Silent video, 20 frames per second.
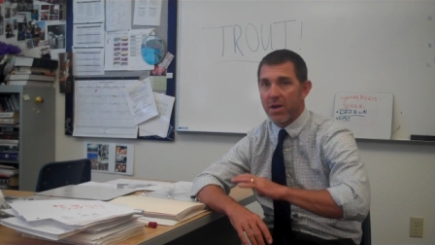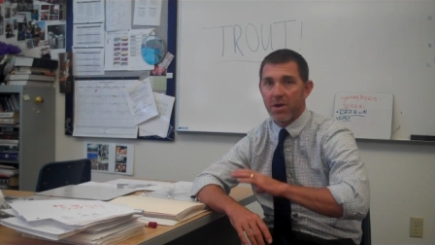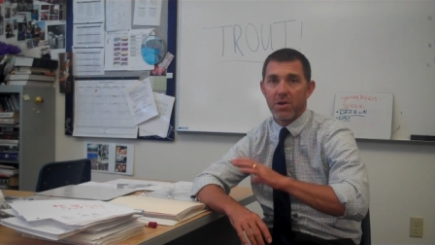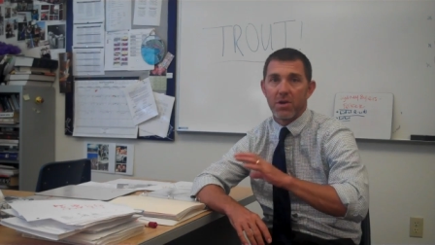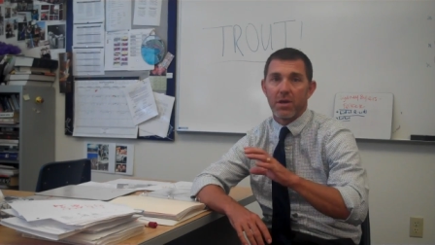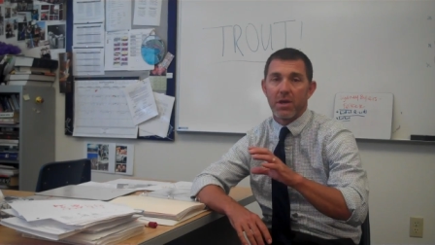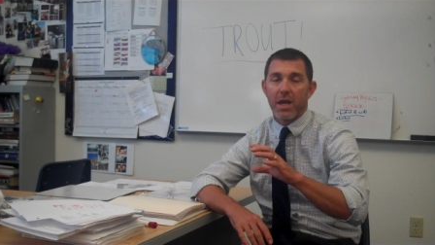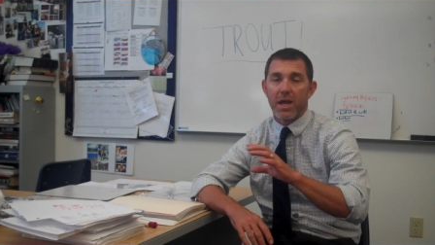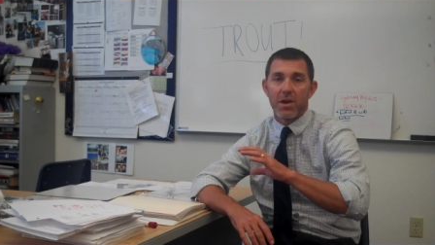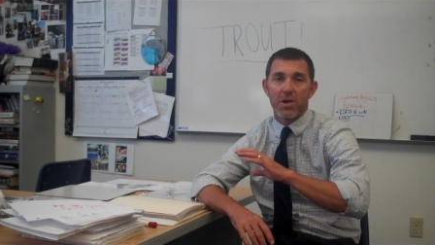
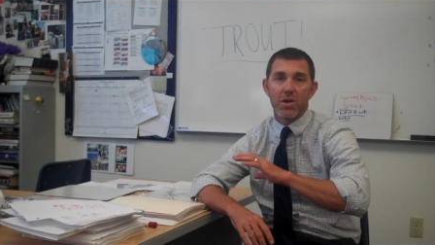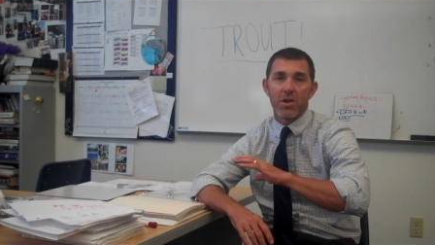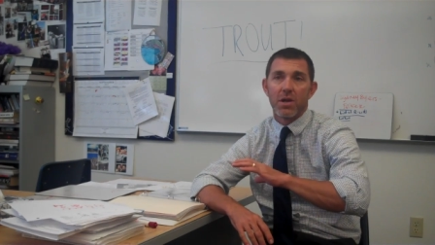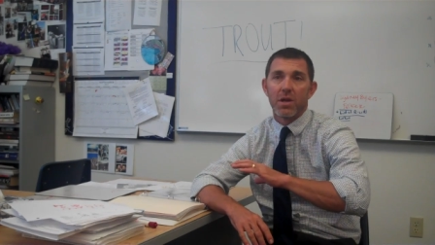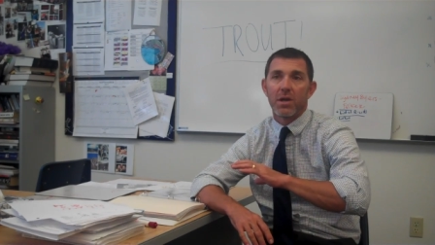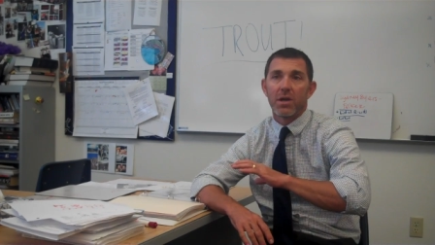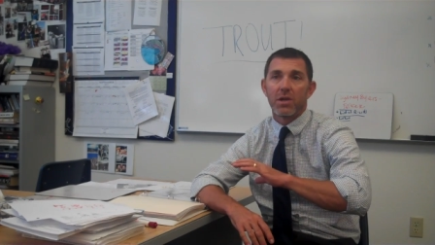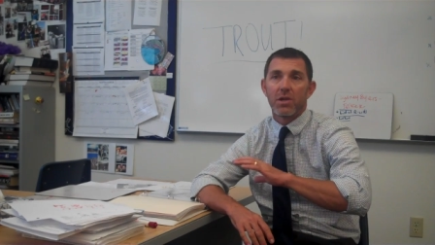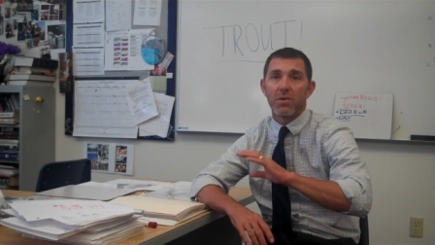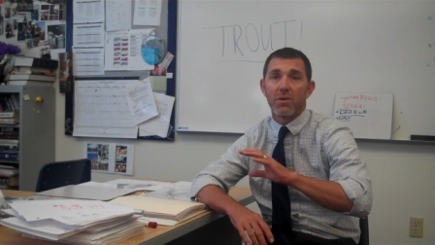And,
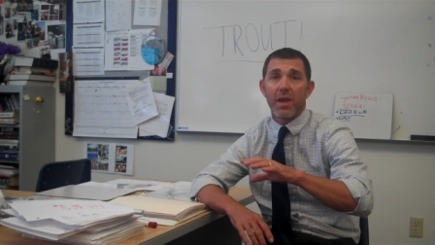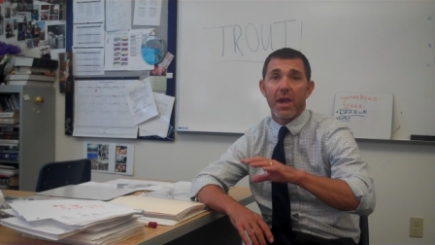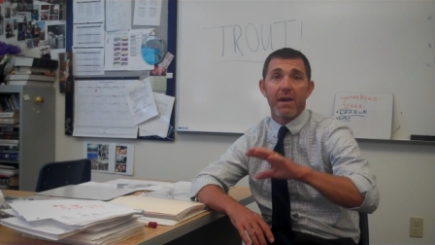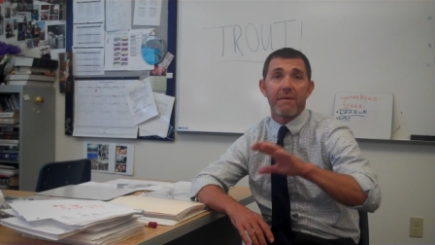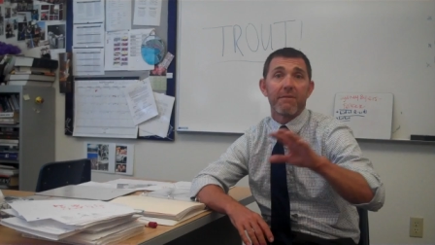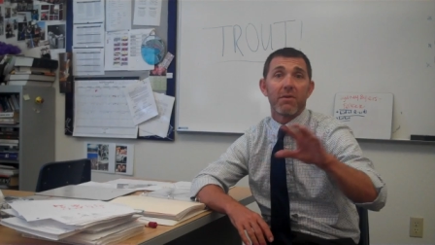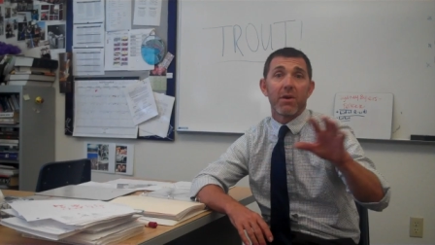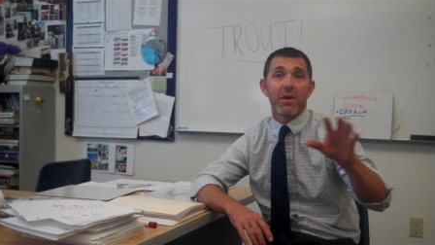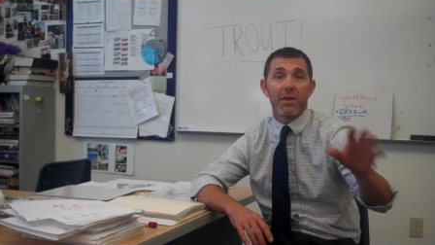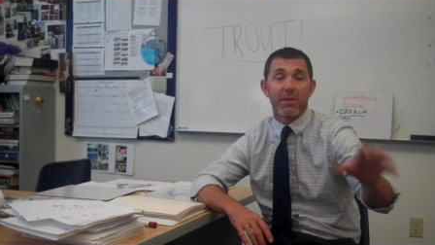and you
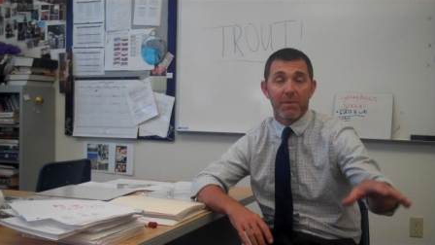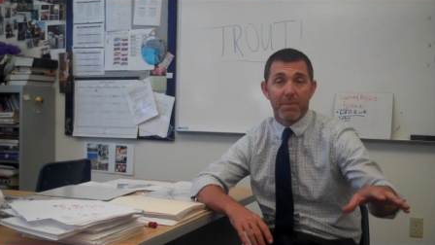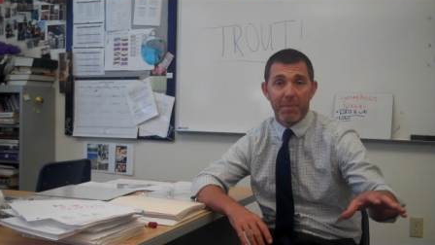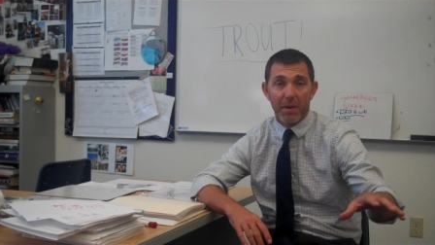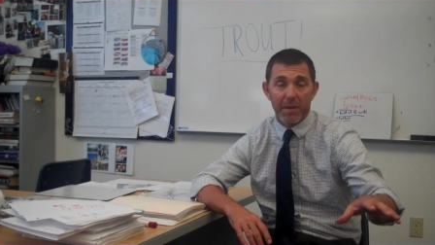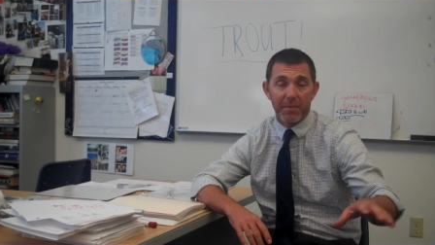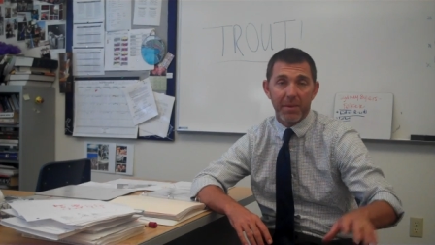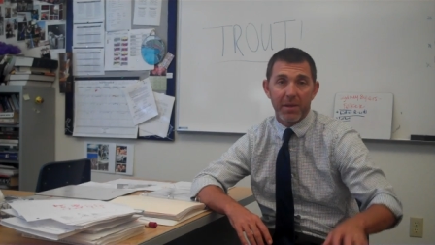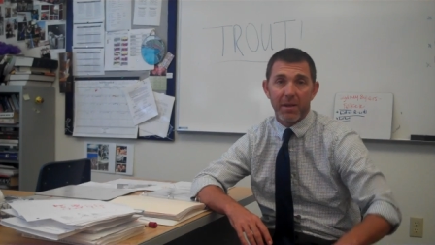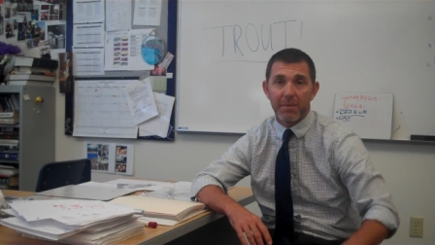can't vote in the
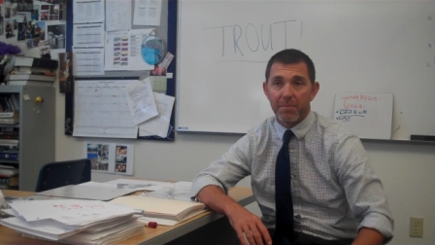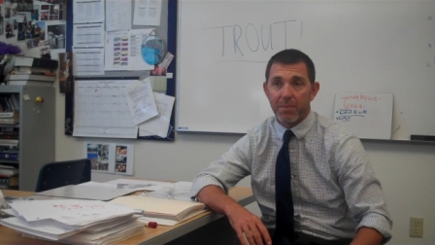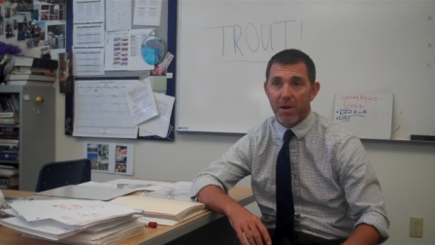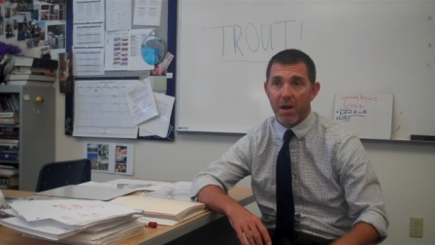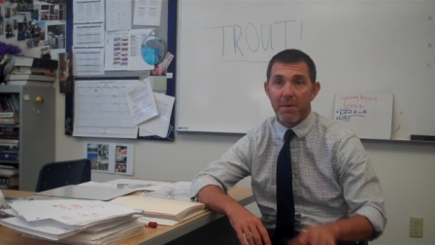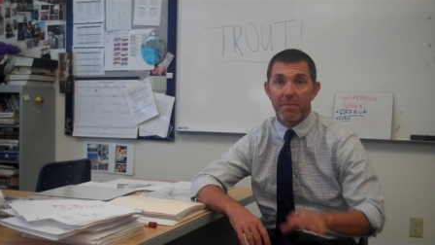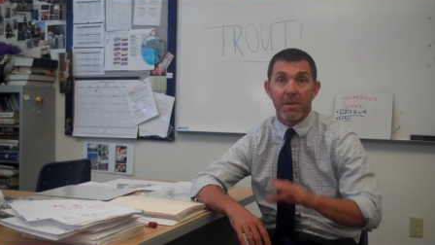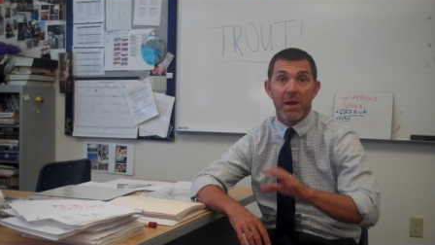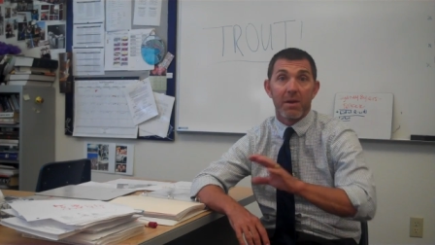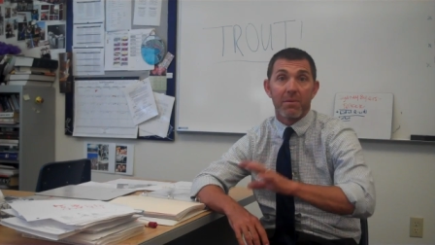Republican
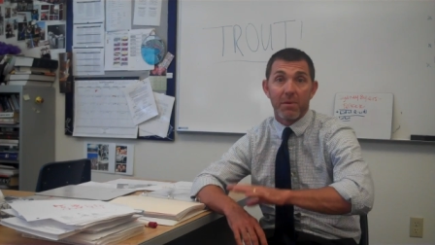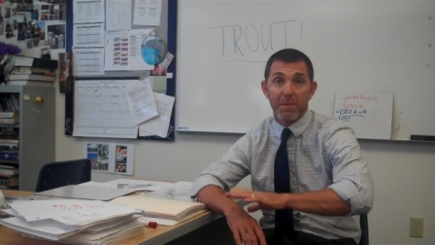primary,